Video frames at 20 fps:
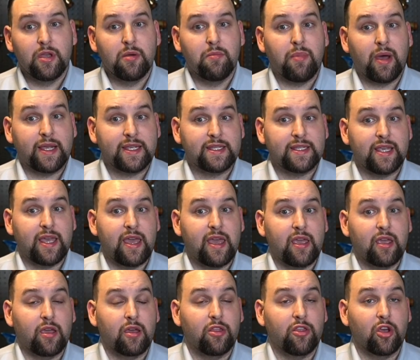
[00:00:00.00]
By
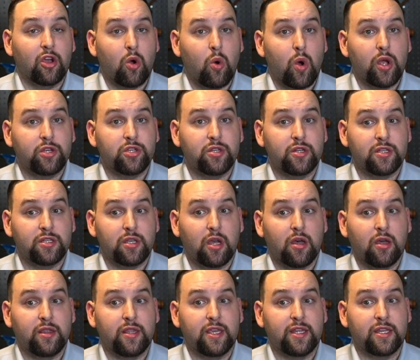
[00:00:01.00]
saying the question is
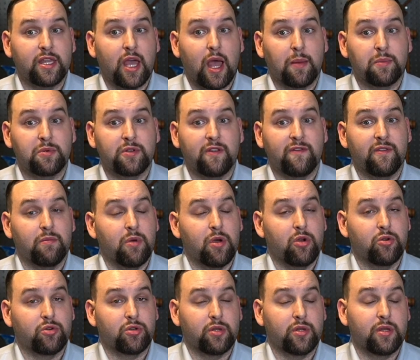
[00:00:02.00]
on the adoption of the
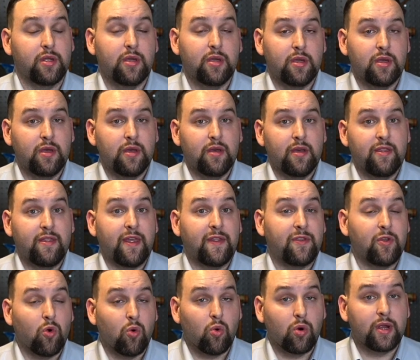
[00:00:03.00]
motion that
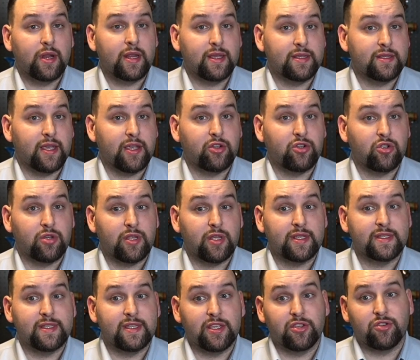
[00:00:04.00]
the organization
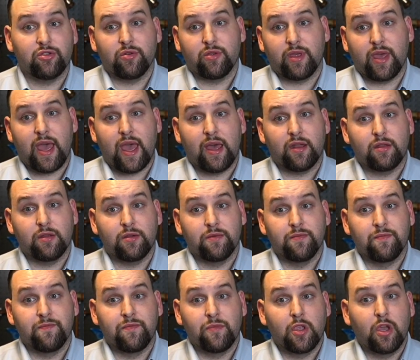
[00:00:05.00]
does this or that.
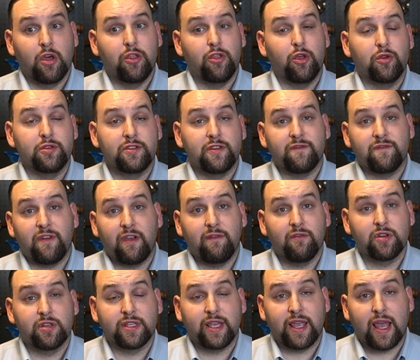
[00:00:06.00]
Those in favor
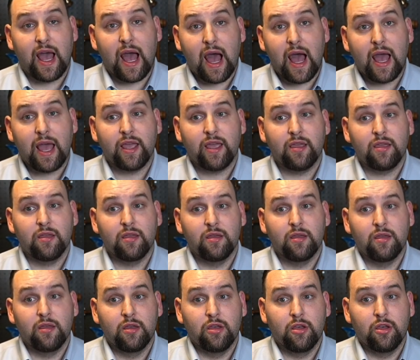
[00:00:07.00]
say aye.
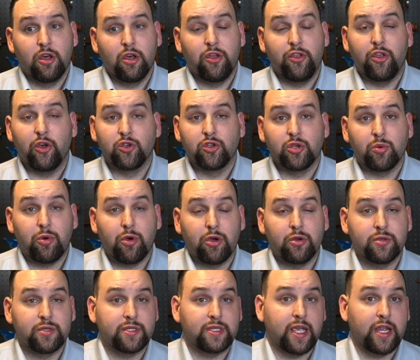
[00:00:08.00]
Those
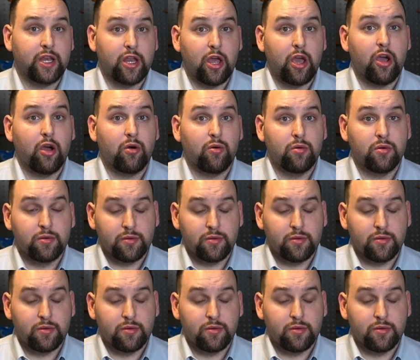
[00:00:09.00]
opposed say no.